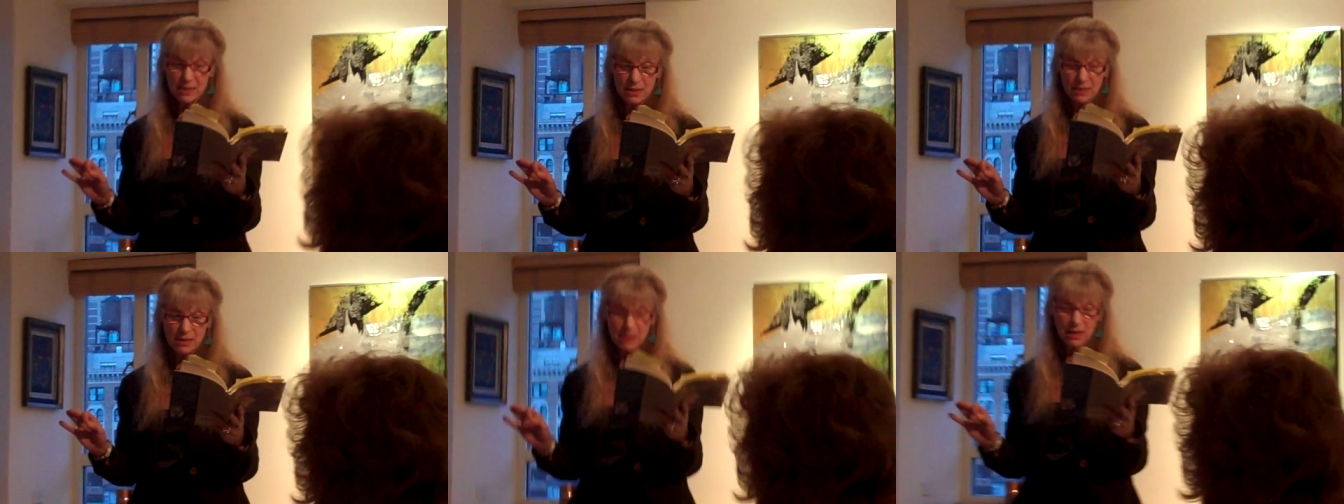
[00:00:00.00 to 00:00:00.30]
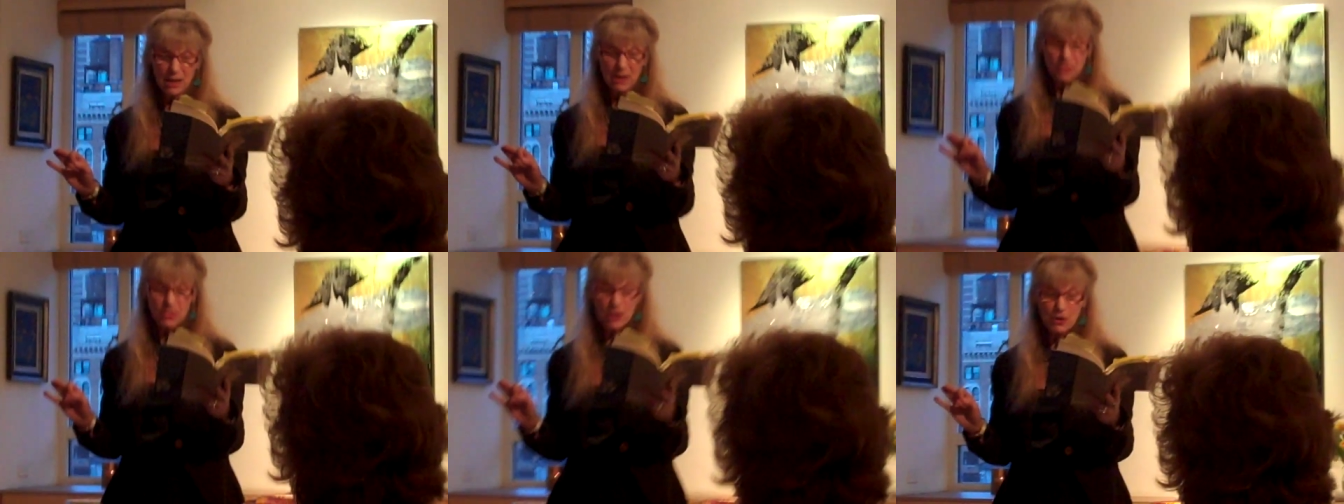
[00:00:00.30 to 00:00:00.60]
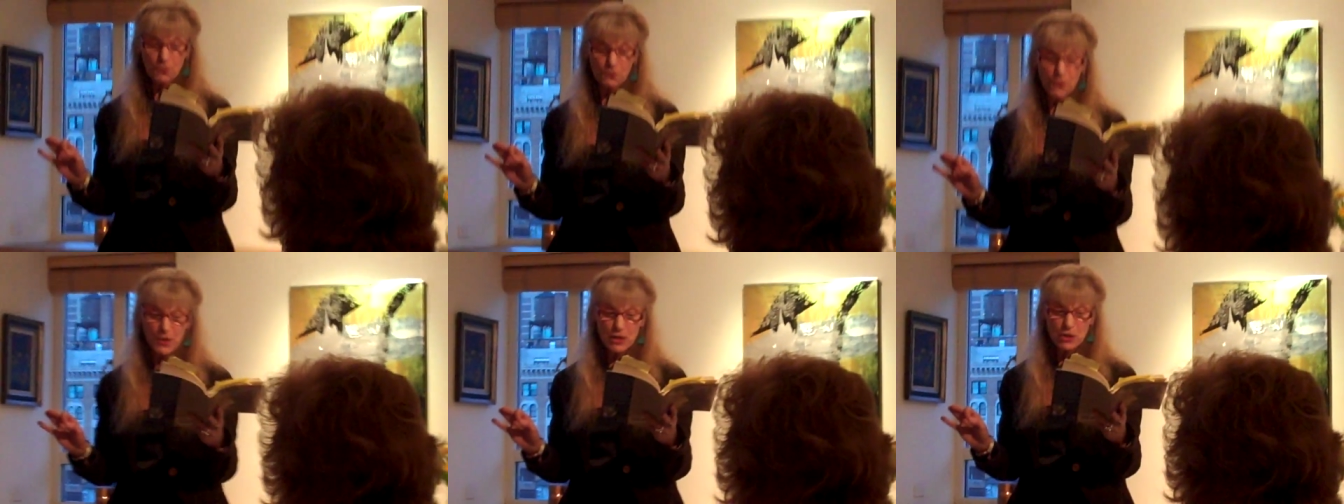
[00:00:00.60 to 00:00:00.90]
it,
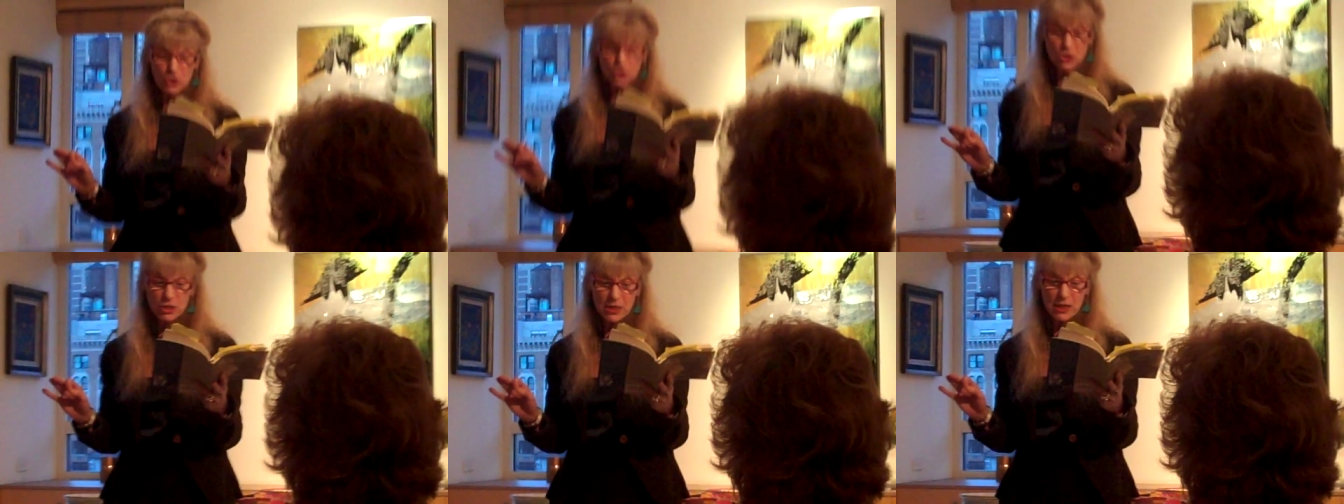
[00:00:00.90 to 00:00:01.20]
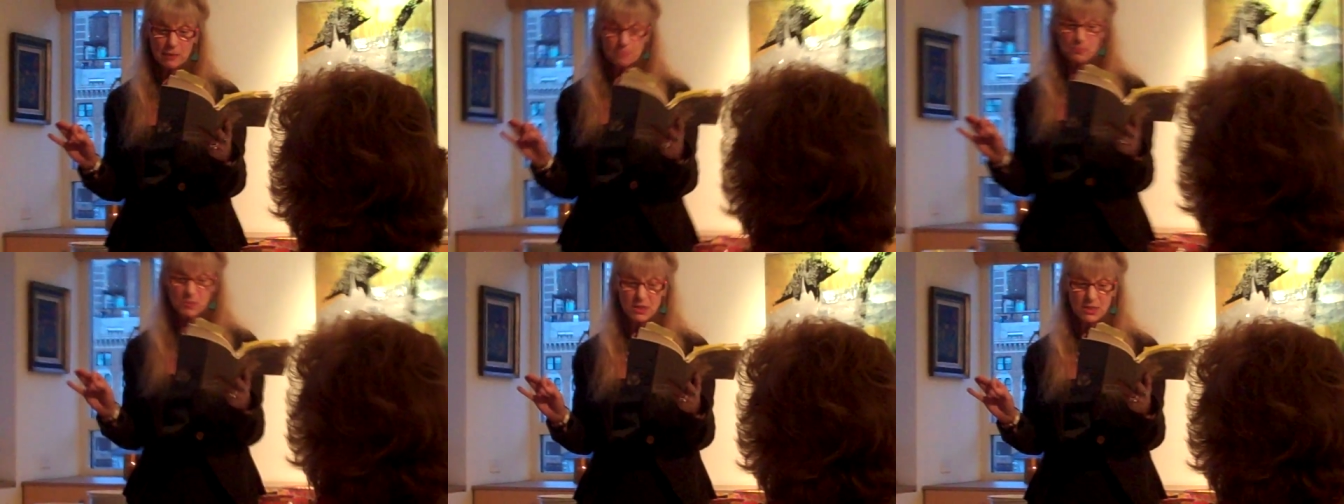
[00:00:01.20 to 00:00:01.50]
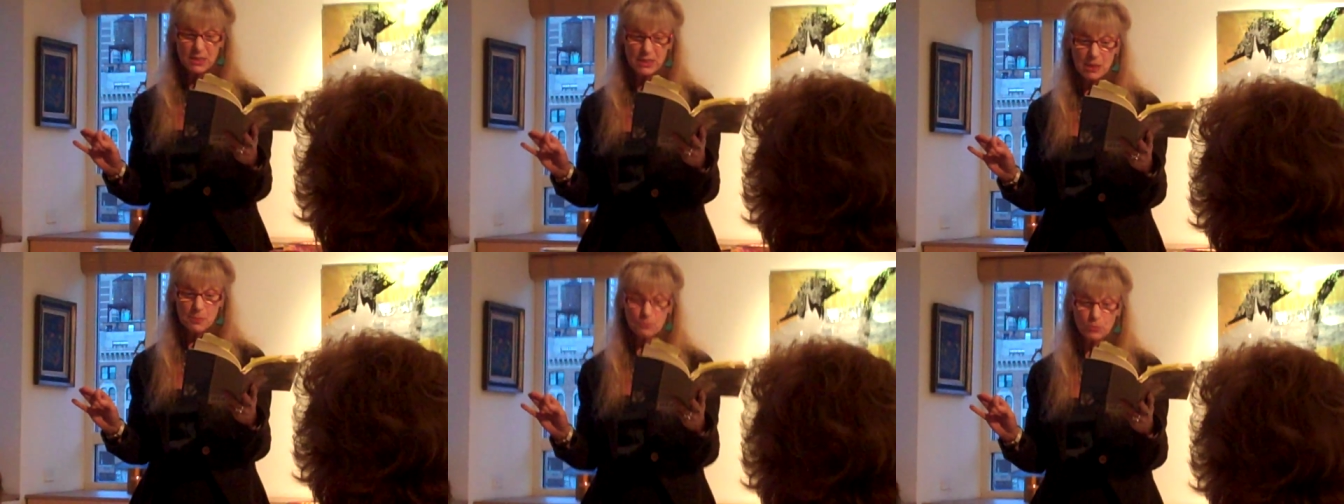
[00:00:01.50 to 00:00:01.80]
their
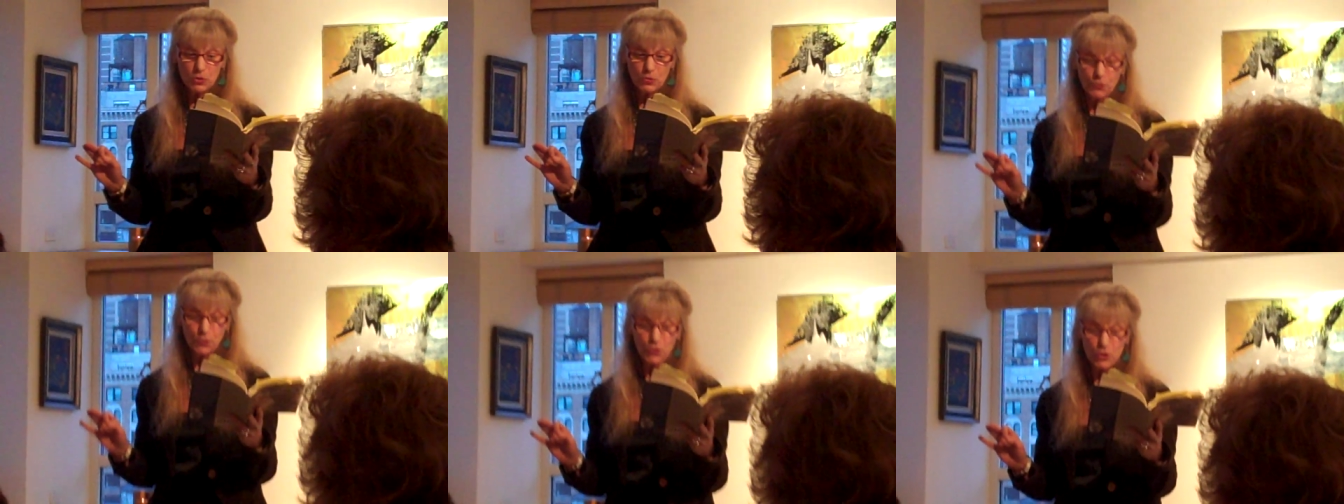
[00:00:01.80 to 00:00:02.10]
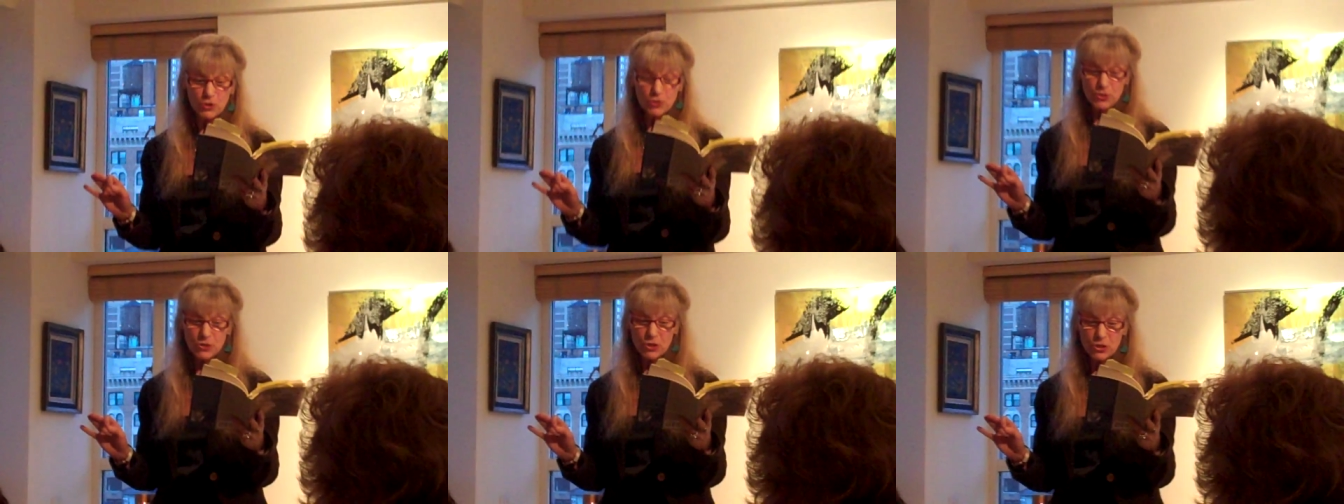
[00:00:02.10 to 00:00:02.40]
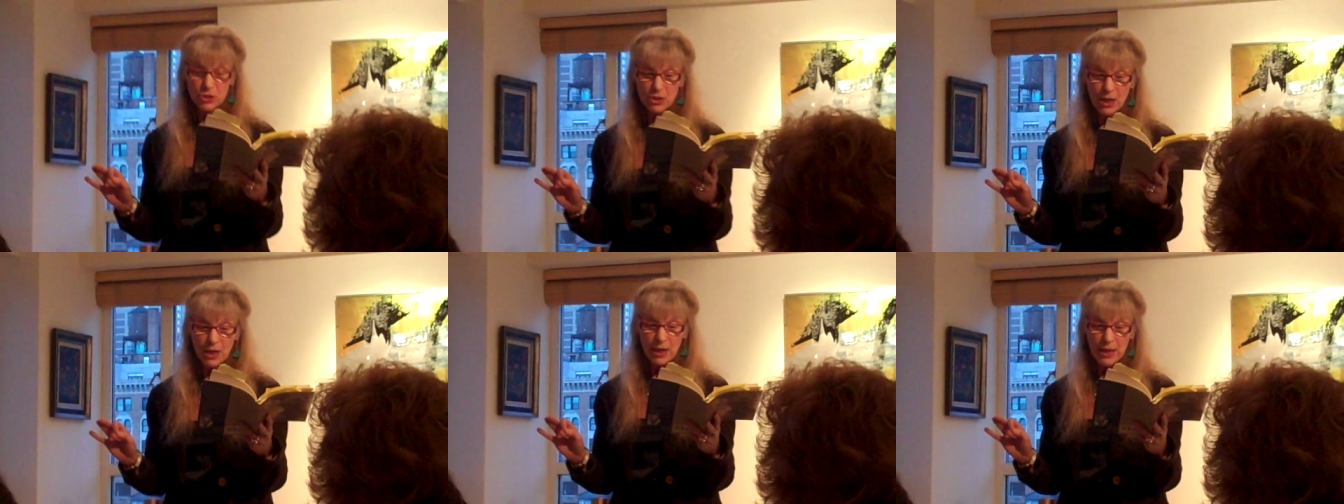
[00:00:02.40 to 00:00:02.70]
fingertips dipped
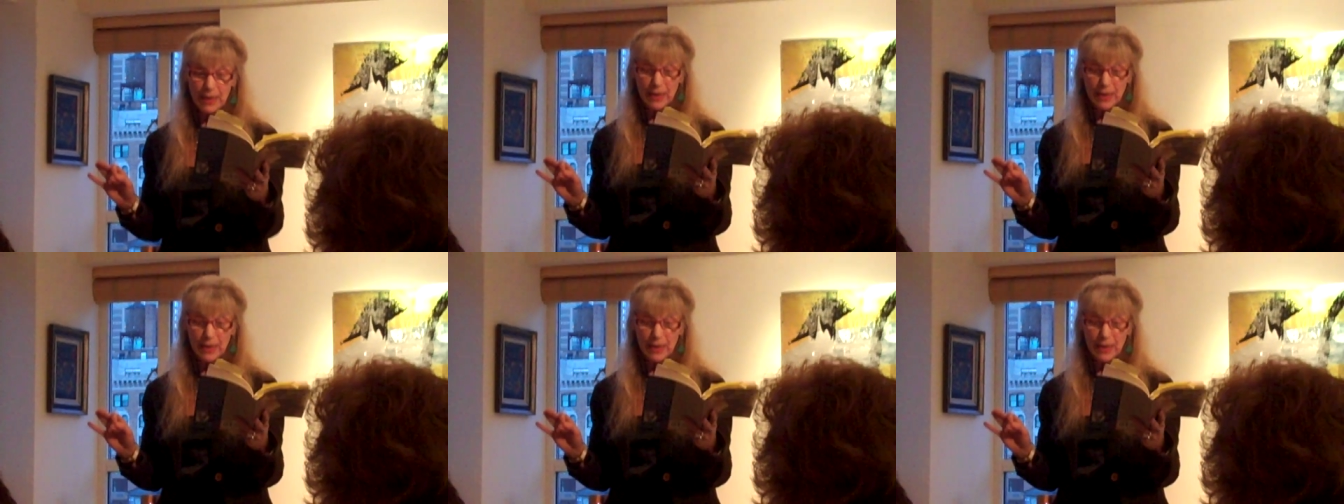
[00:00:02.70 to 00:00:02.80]
first